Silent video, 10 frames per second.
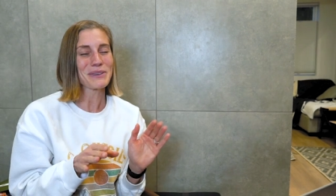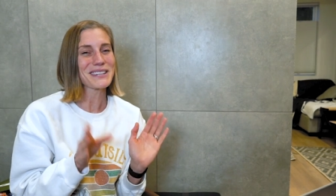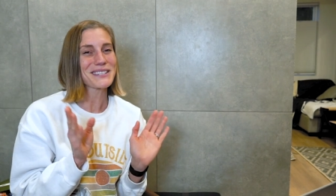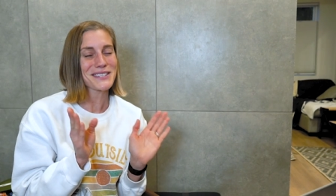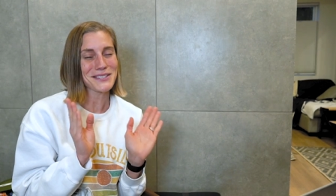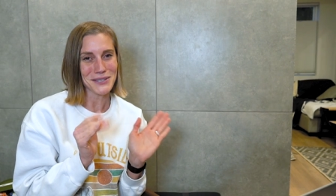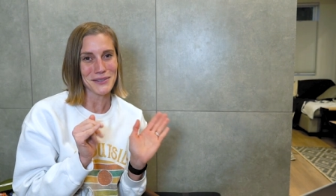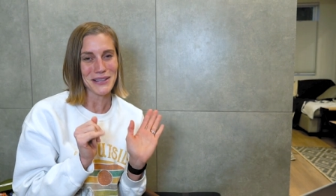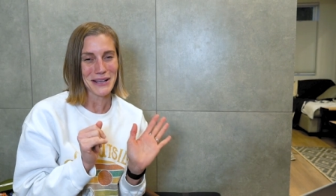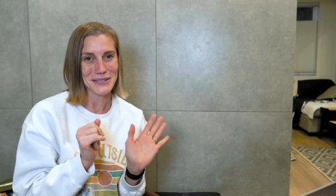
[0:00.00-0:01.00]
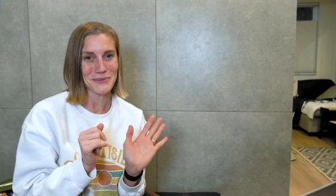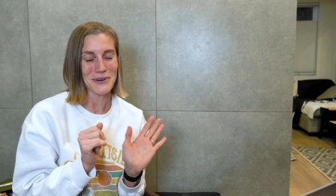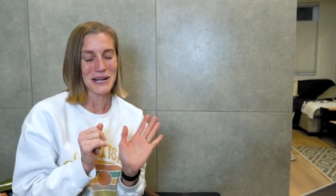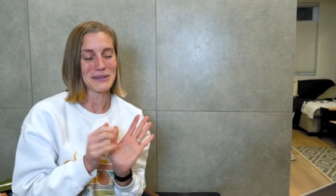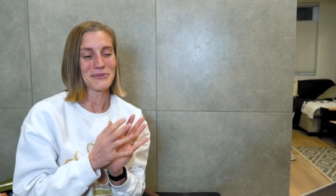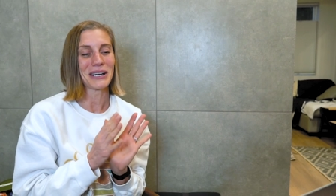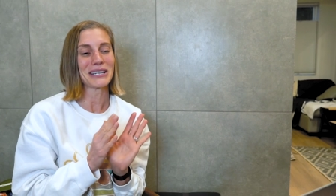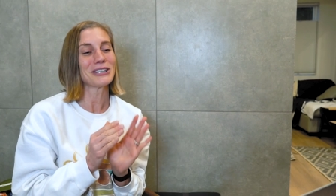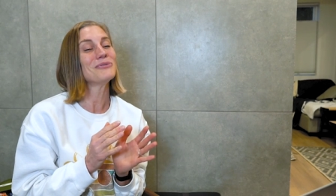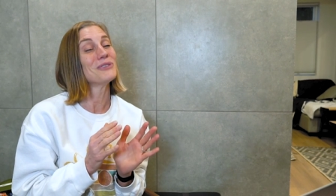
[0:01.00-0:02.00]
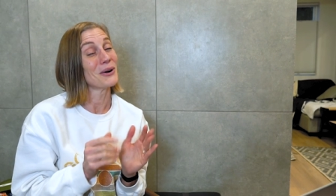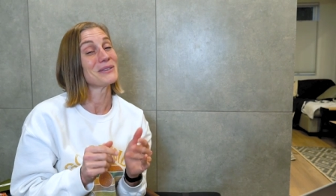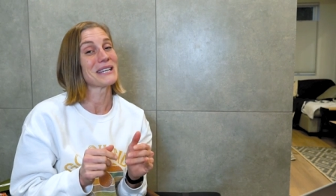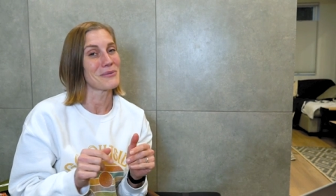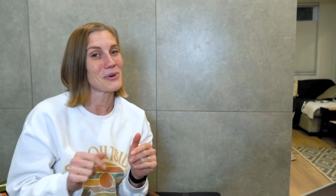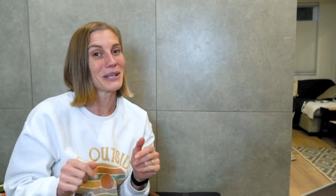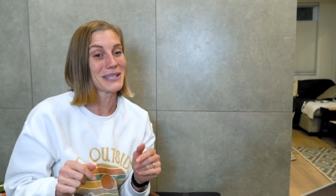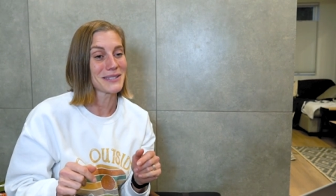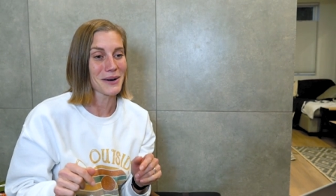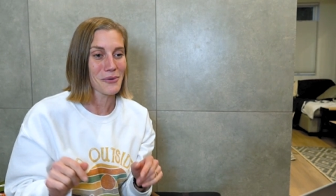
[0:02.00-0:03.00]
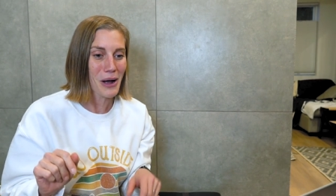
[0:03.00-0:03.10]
but this is 2001 where you know damn well he's on a